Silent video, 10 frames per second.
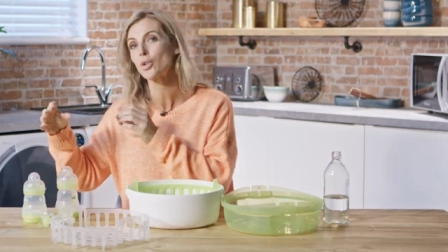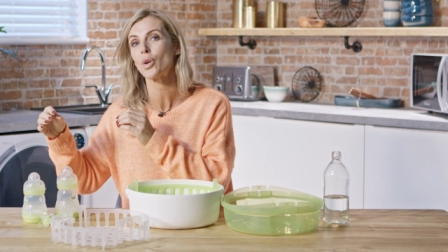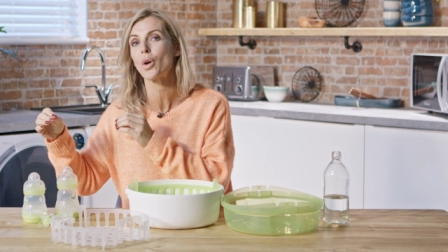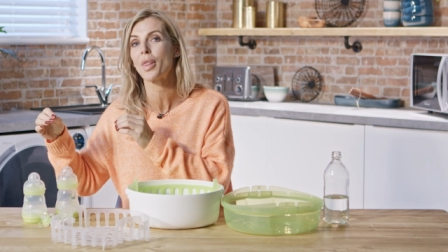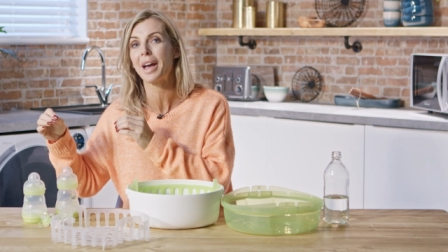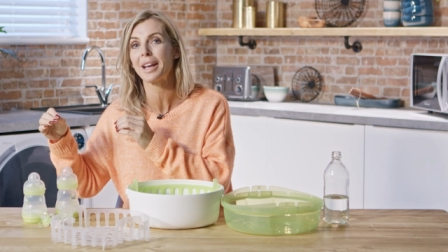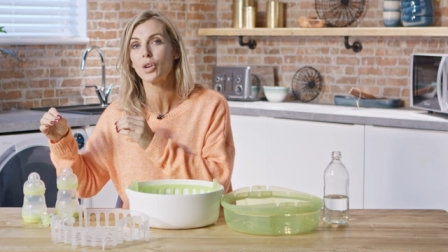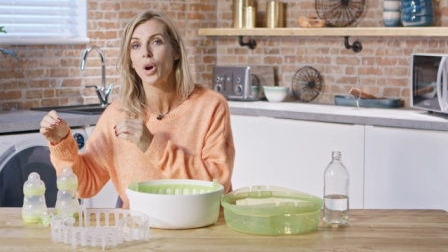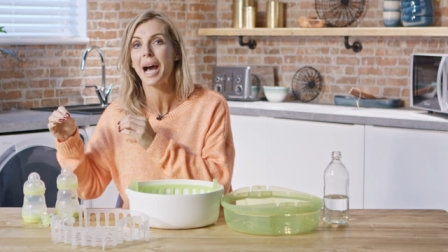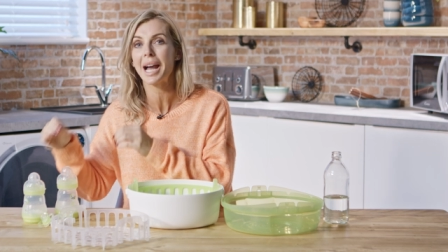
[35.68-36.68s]
sure that
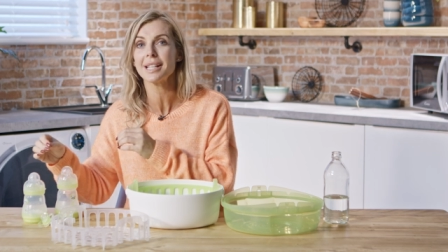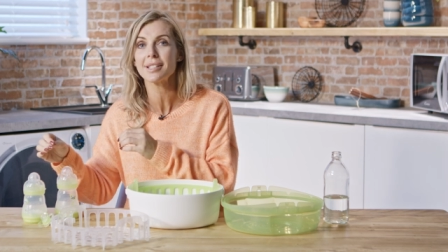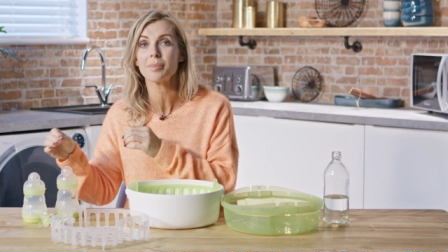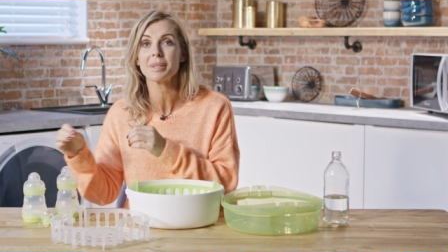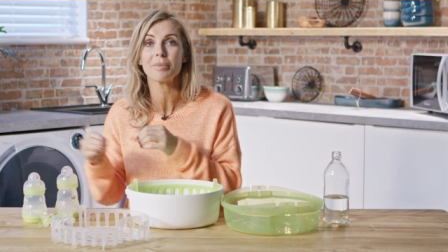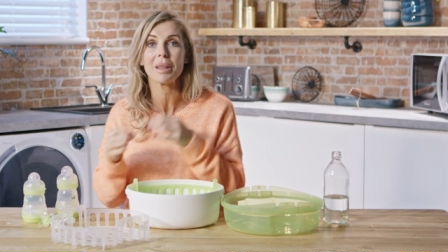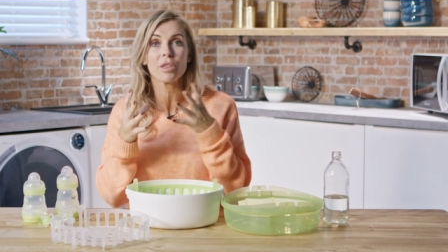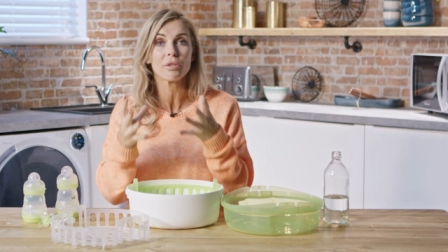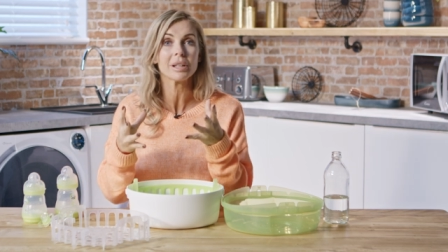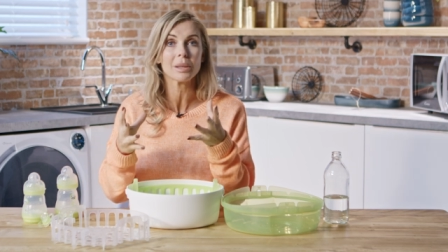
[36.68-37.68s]
your items have been
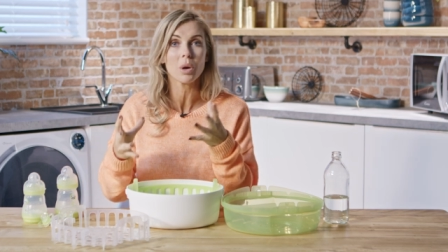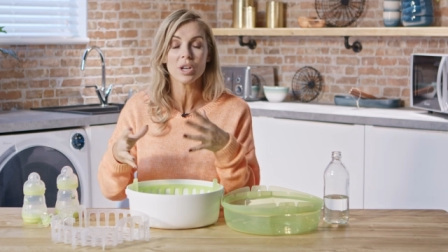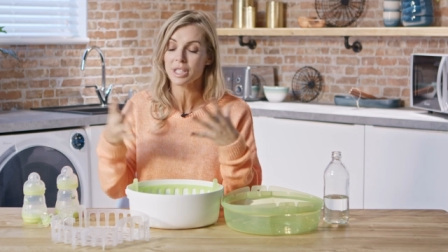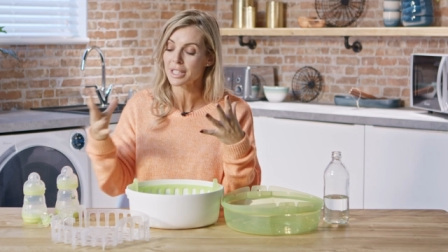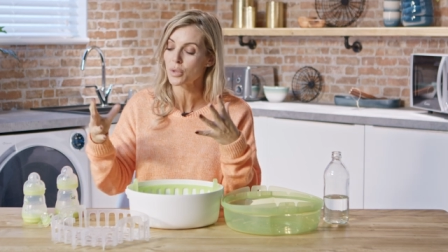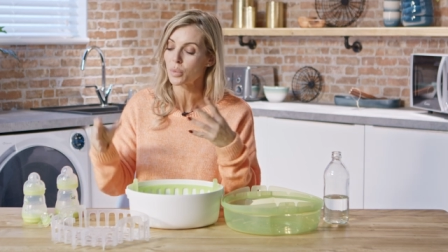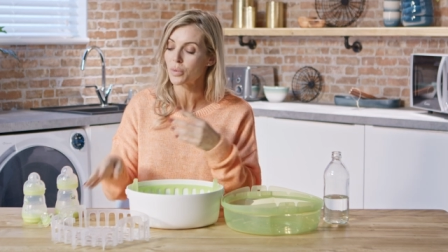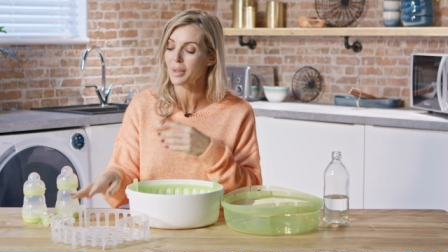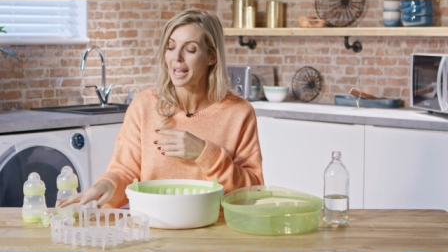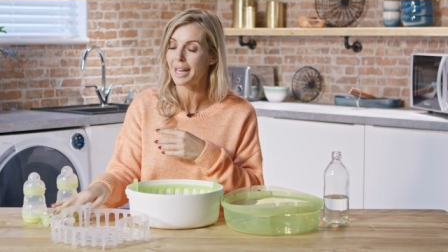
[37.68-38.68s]
thoroughly washed as you
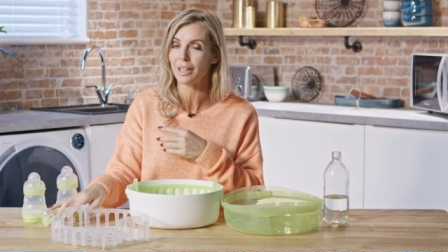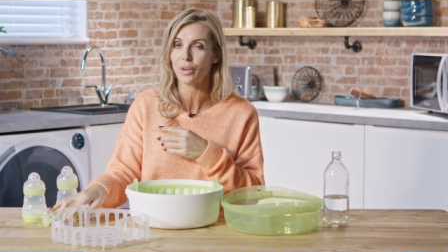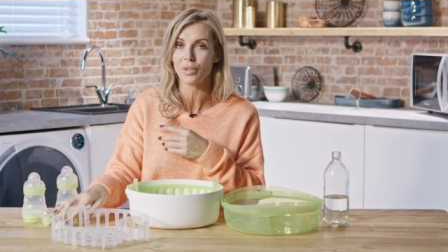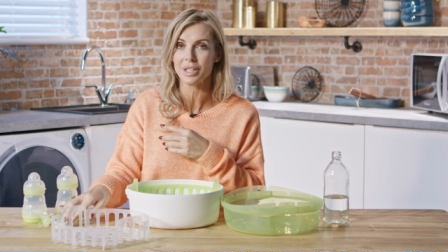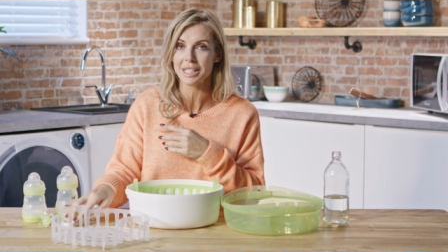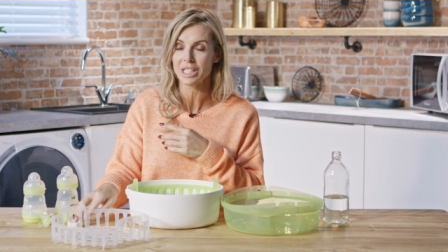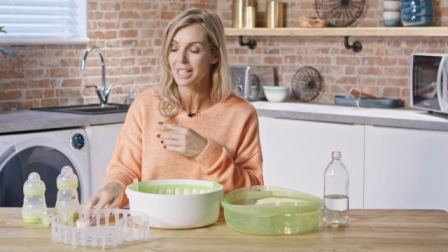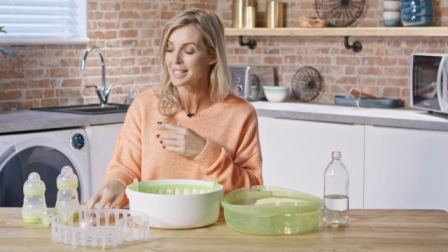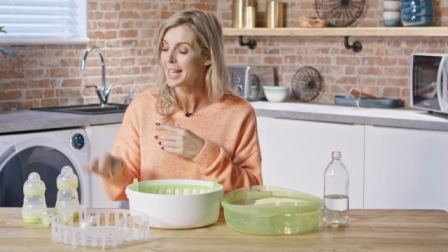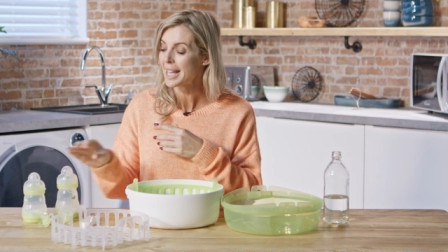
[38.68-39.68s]
would with any other
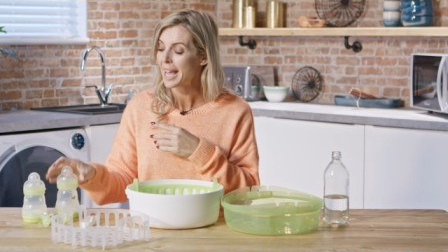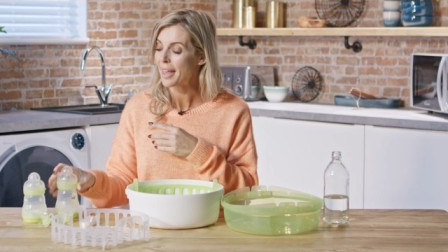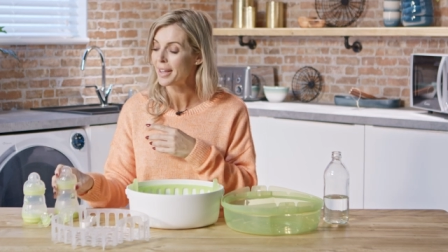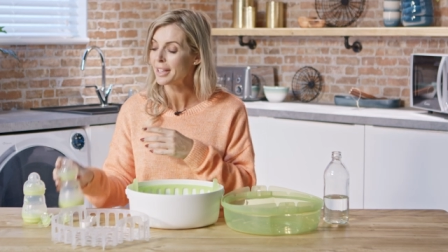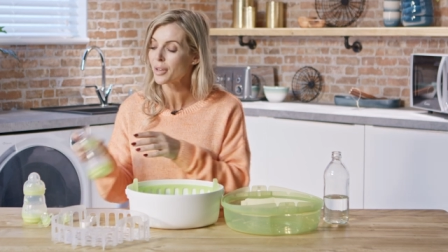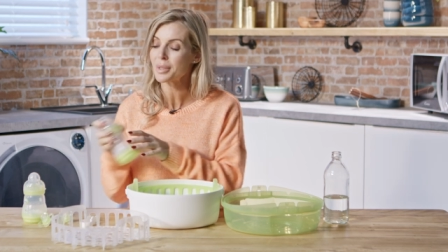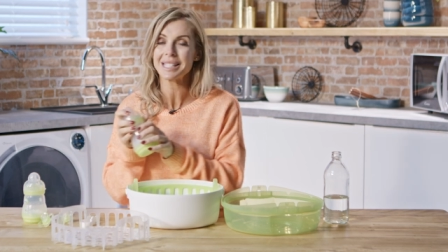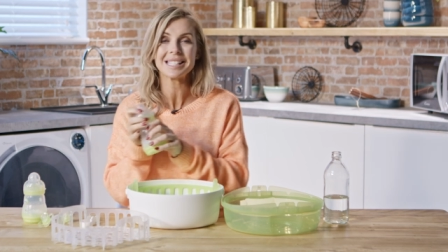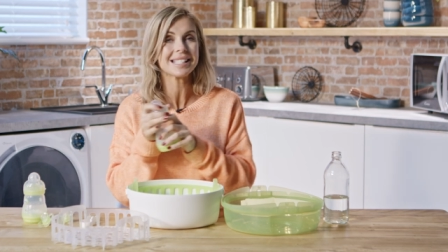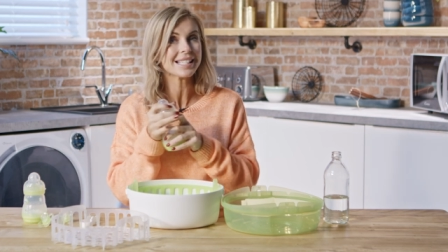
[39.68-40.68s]
dishes and then you're going
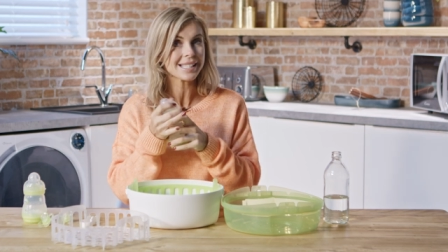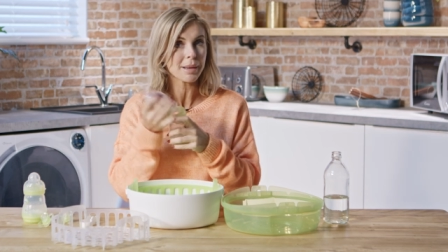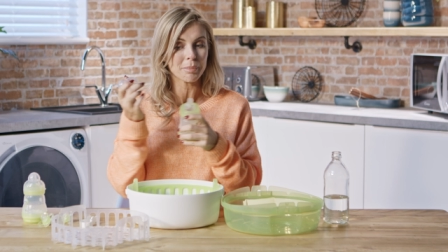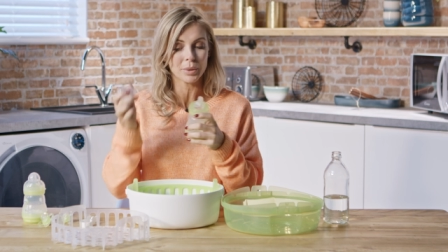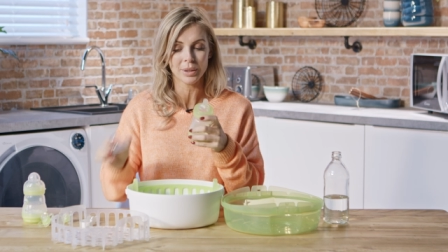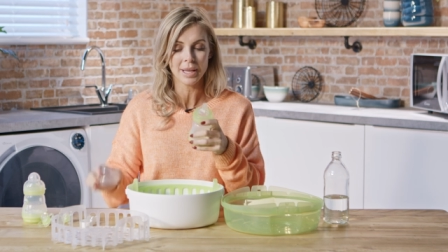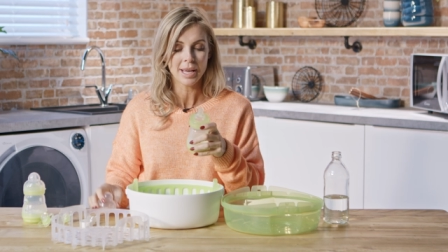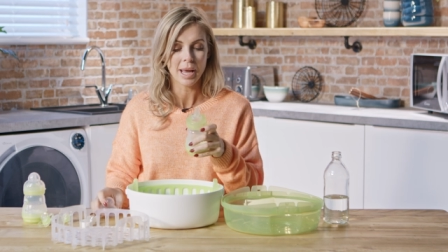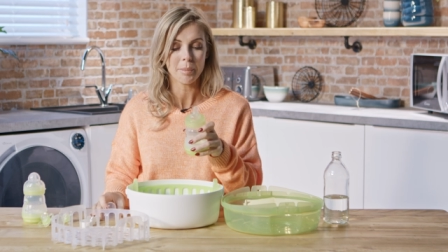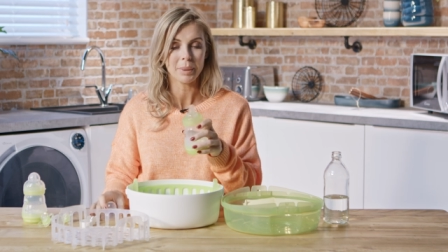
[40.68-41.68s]
to disassemble
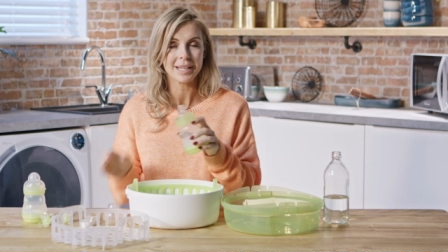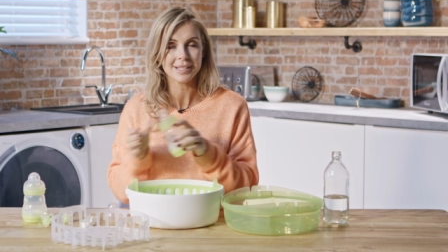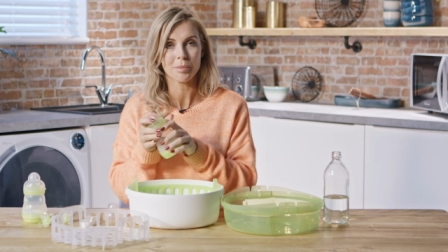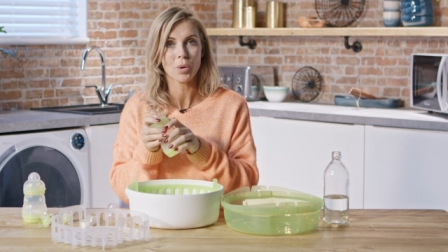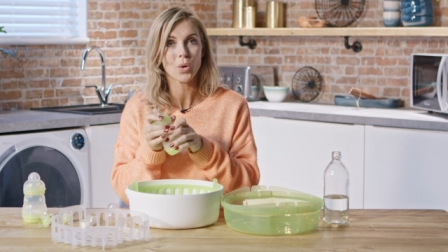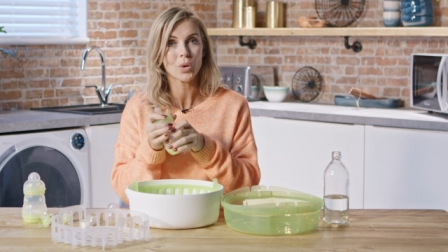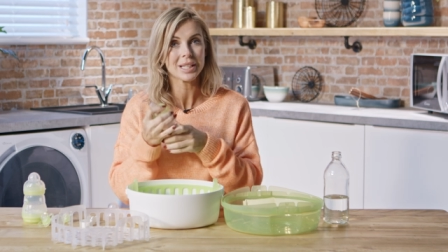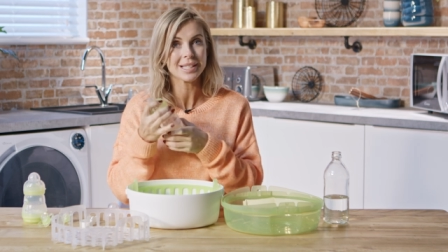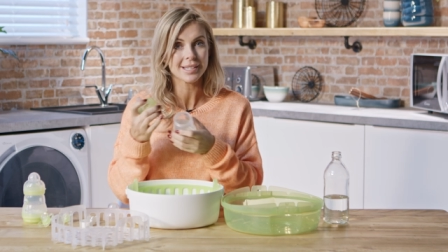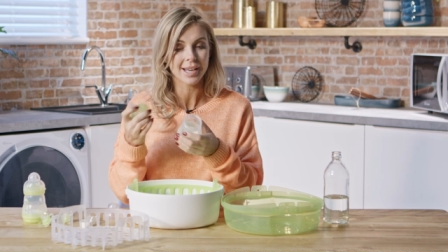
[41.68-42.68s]
and place them all
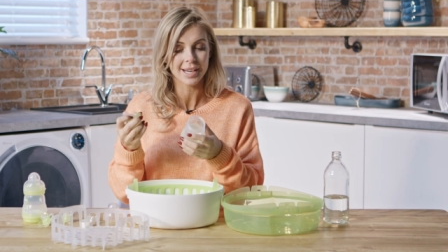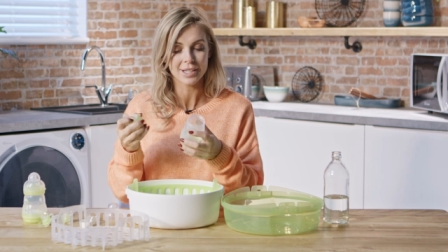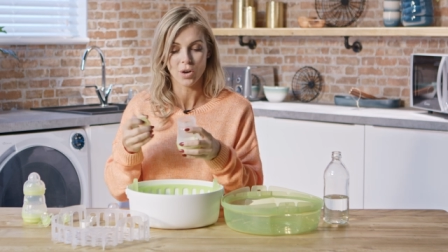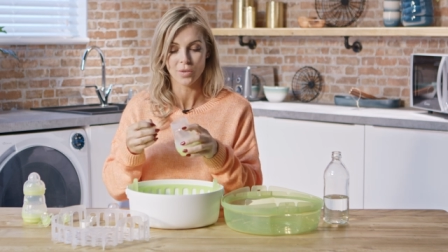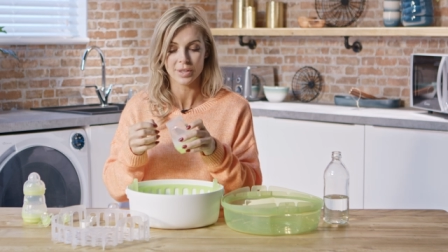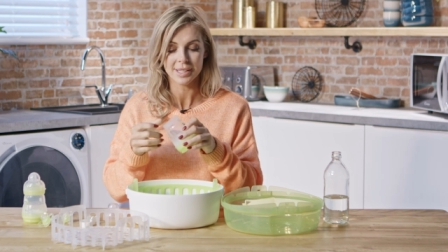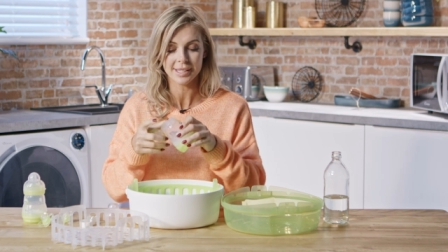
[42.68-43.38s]
inside of the